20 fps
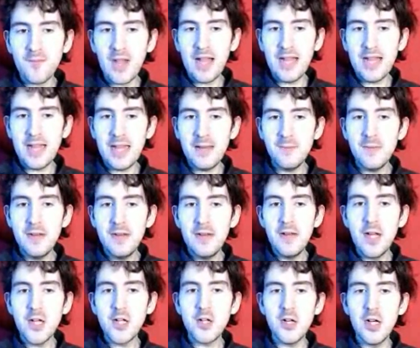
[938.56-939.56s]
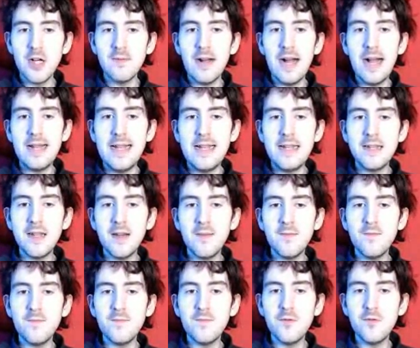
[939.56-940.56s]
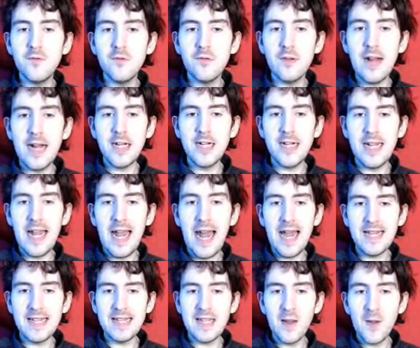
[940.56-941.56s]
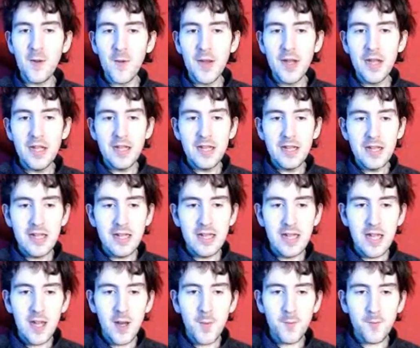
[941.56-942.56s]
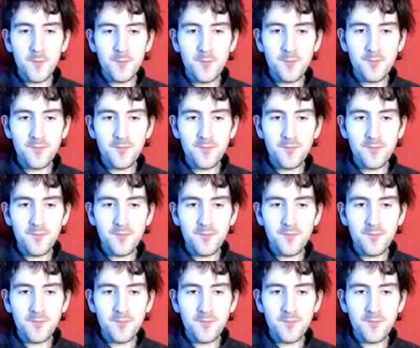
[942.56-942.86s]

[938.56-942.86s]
And then a joyride ends up crashing it. But